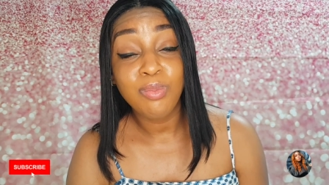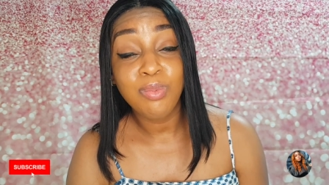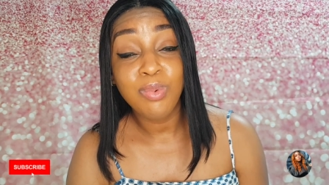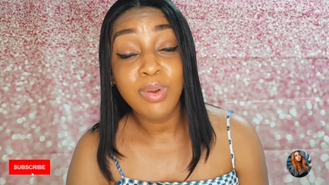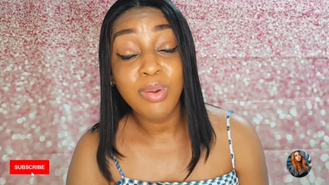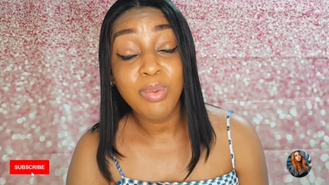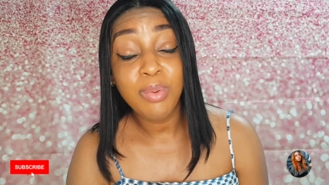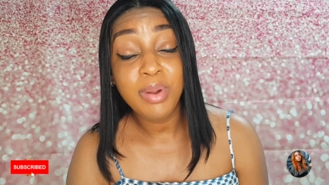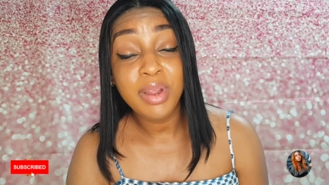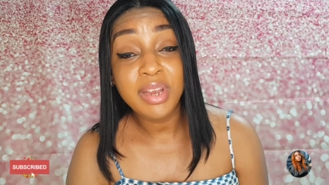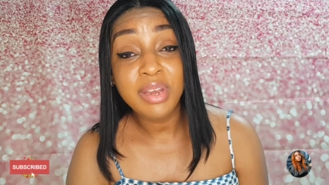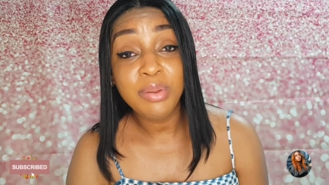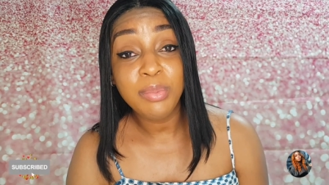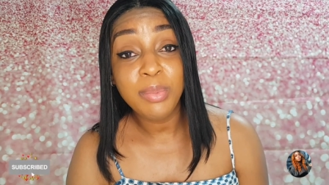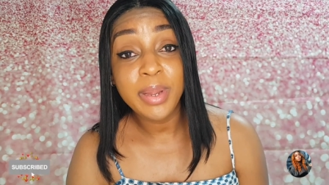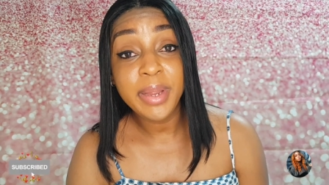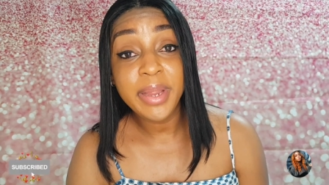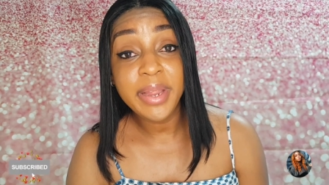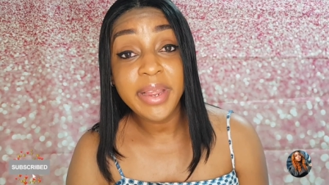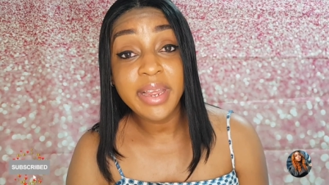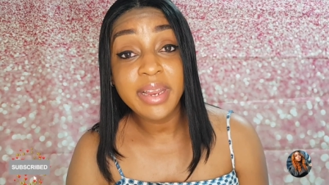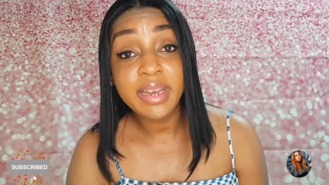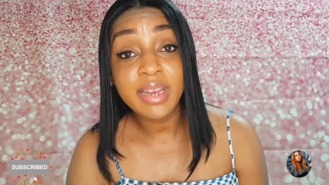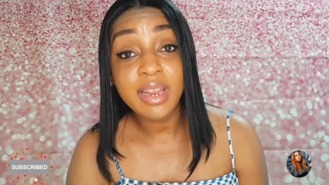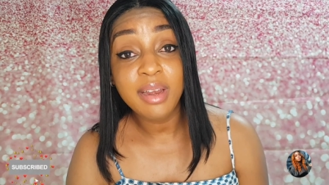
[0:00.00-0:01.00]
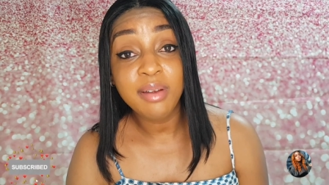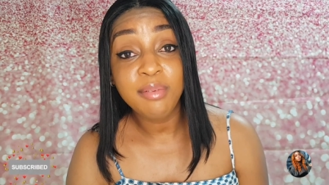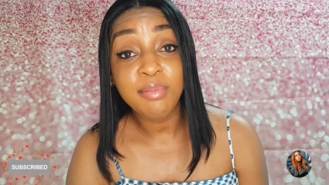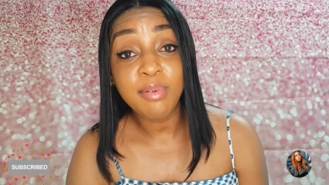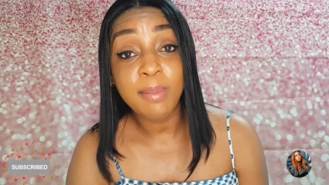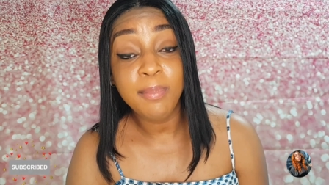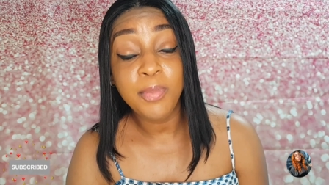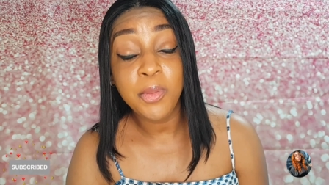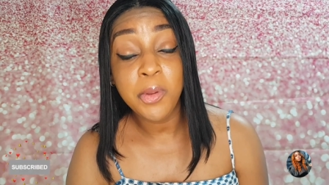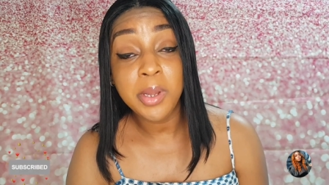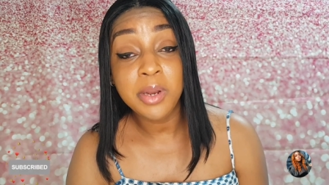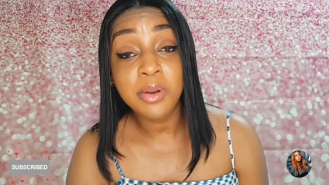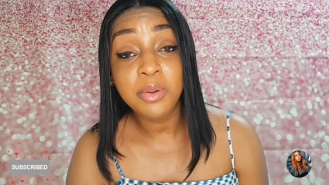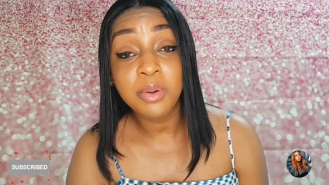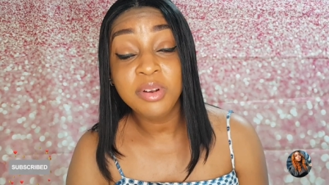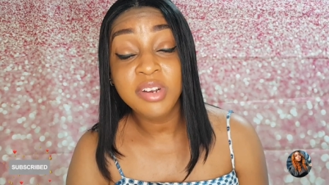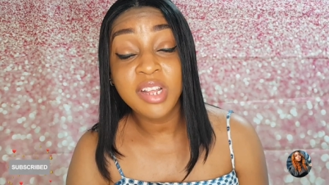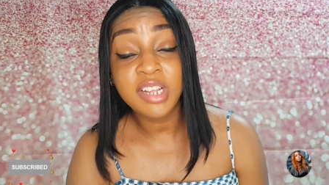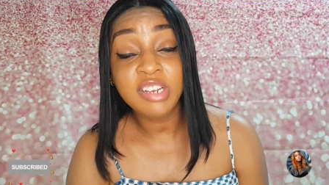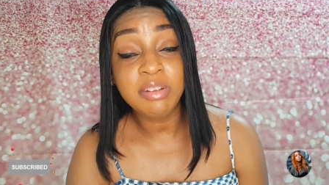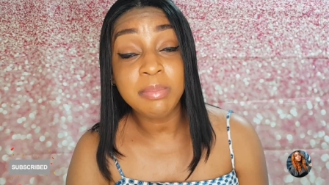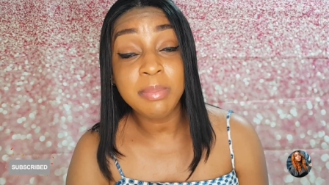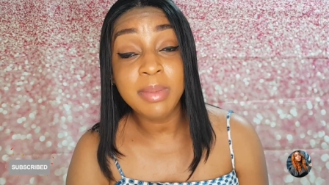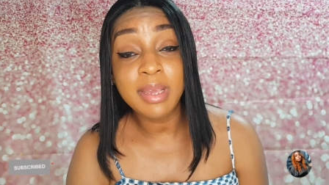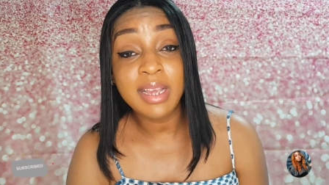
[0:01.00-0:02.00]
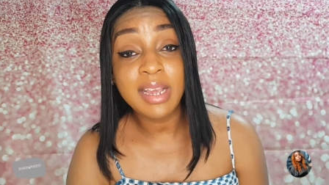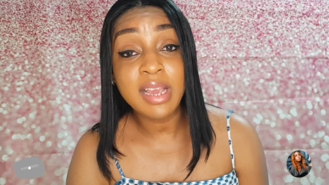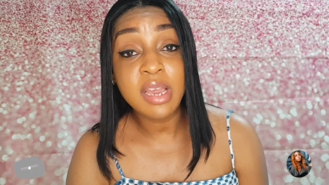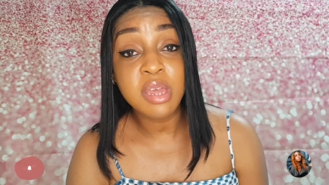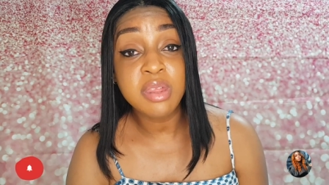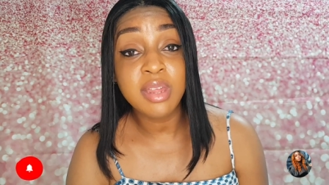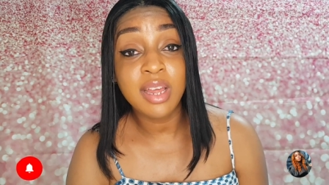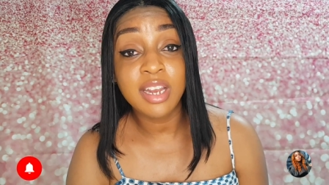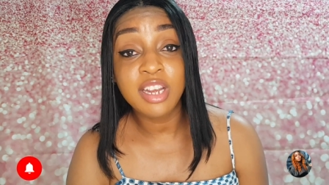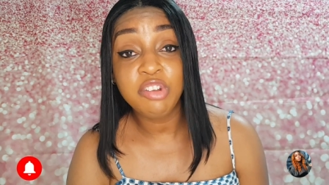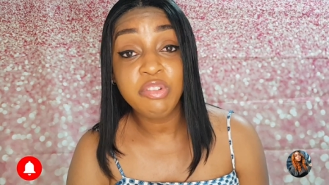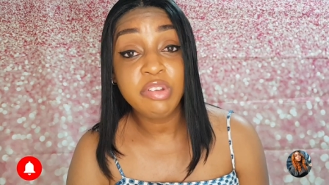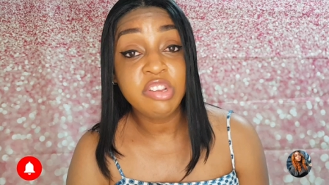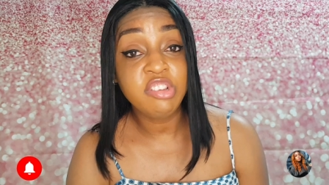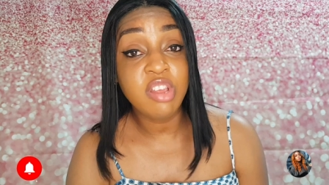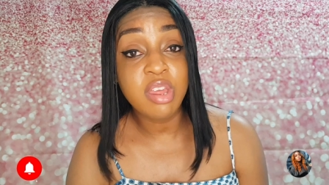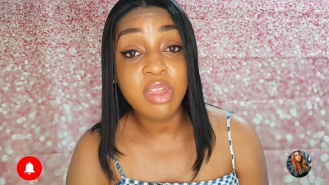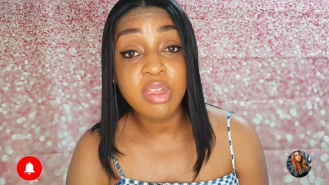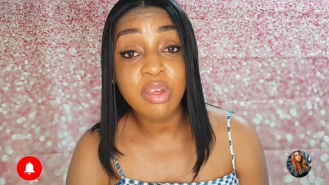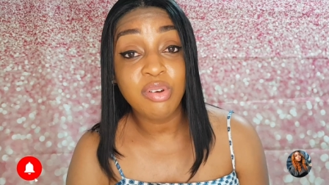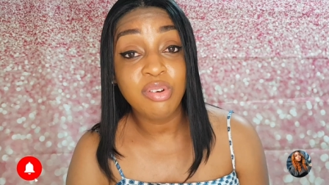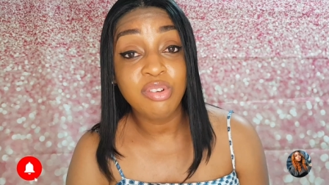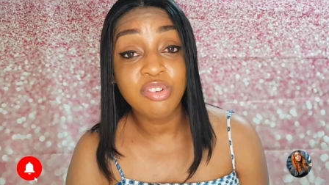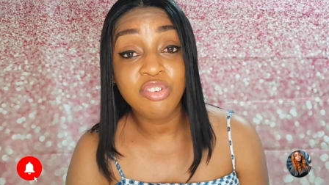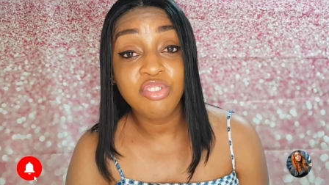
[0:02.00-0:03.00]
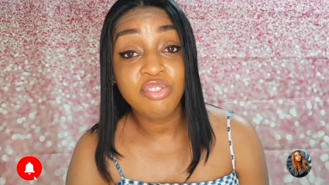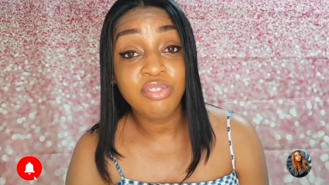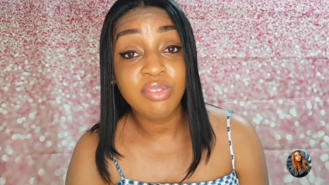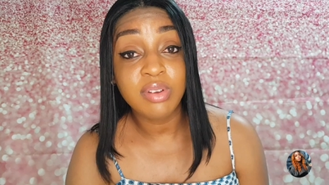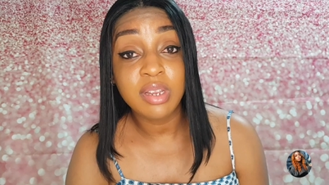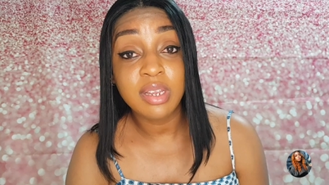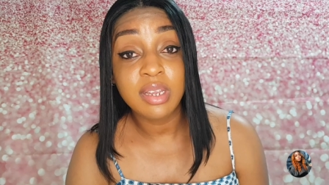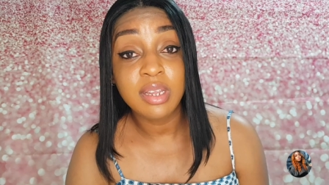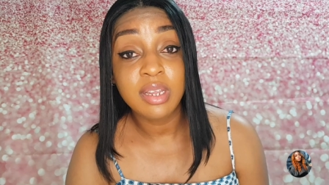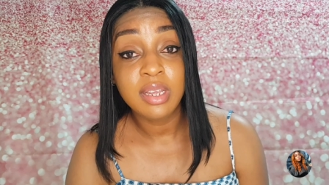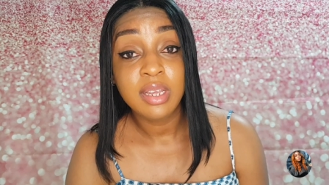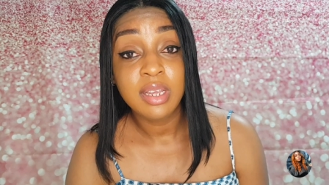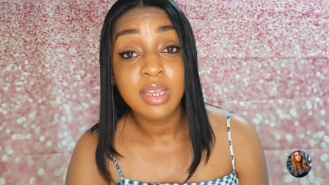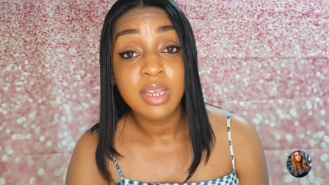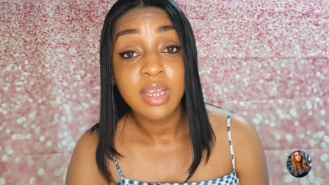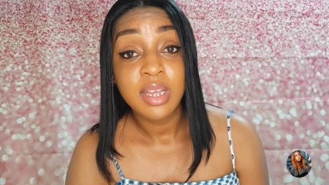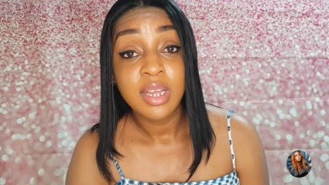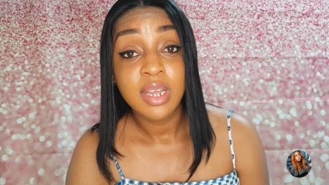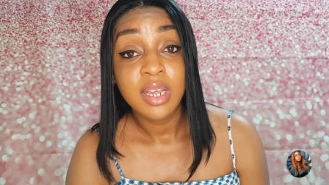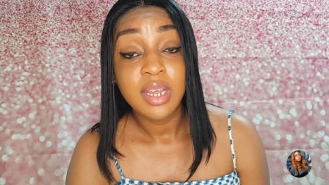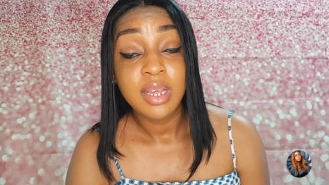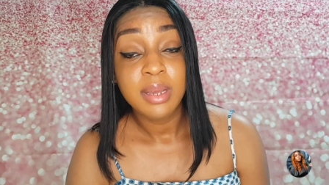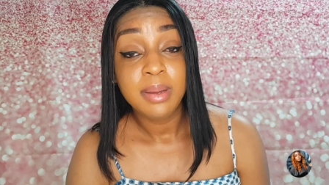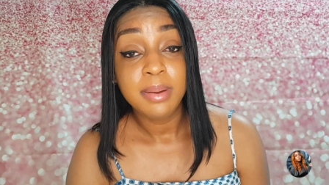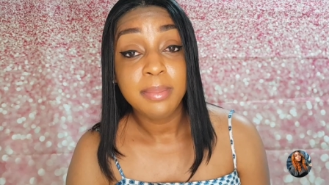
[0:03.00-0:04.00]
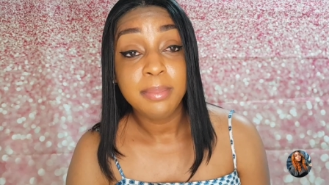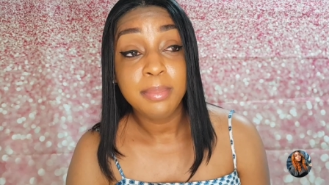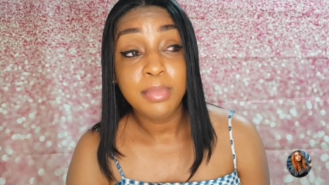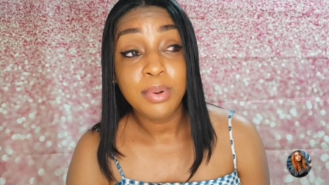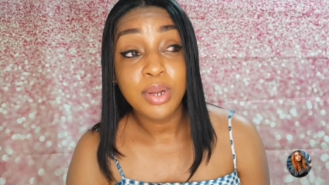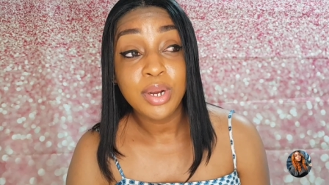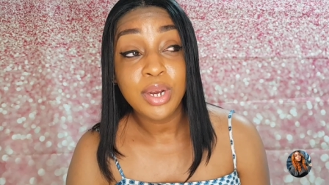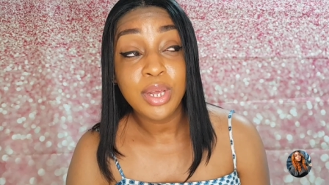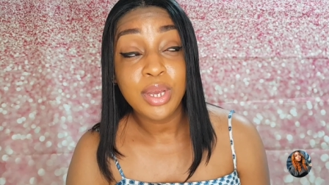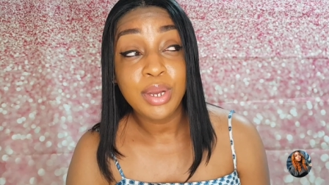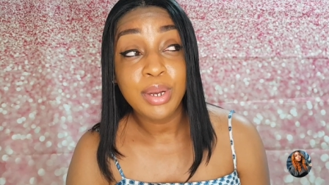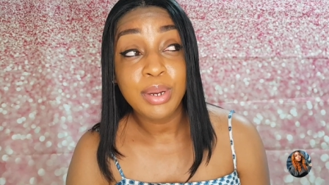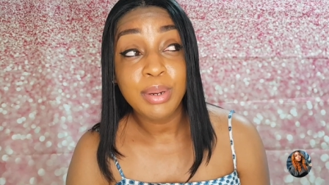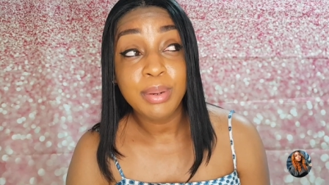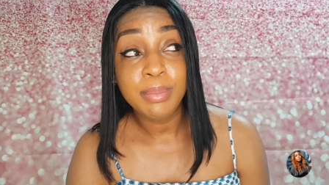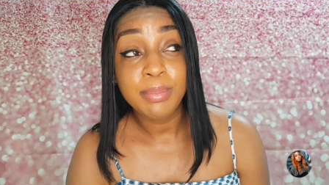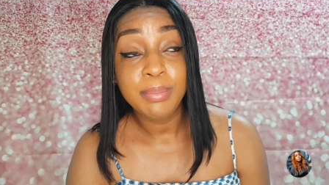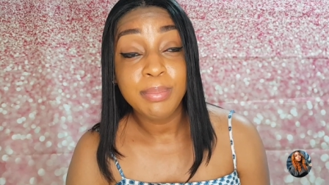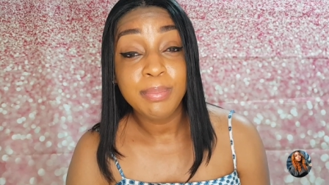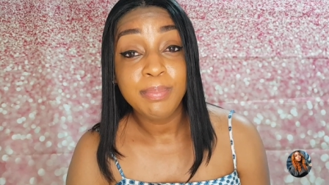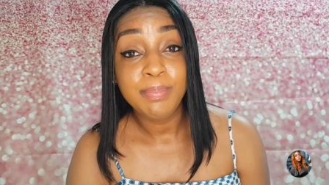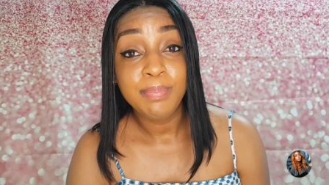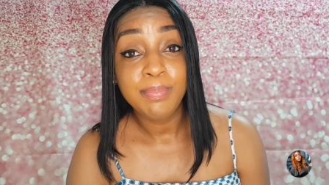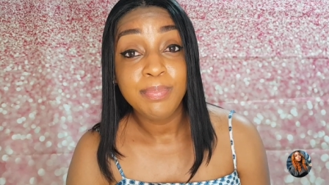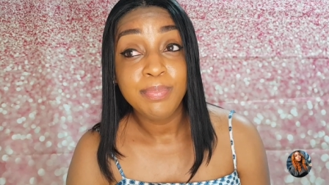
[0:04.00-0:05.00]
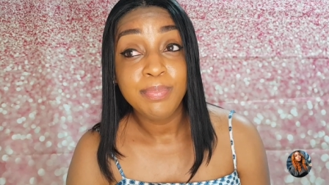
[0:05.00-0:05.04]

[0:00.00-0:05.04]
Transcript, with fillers: where where you get that from no i know that jamaica is not the richest country but um